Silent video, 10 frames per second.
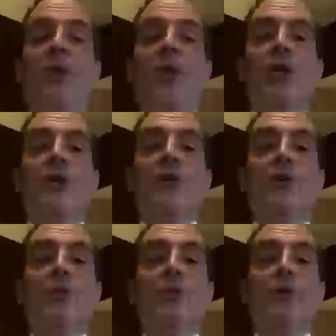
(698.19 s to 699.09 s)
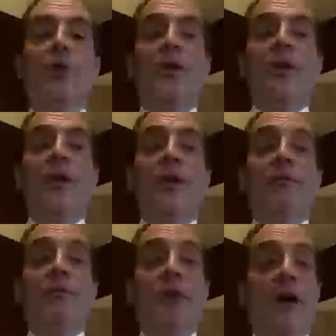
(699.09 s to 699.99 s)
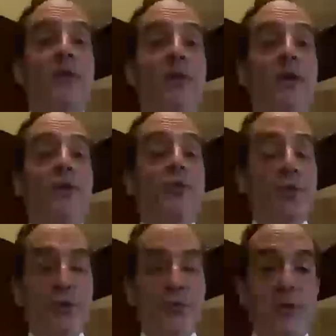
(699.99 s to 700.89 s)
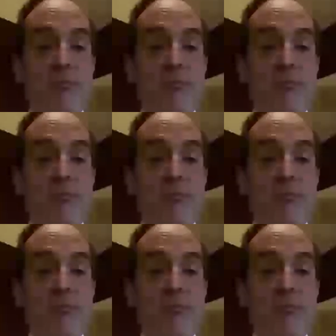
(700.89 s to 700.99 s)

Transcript: to infect our children.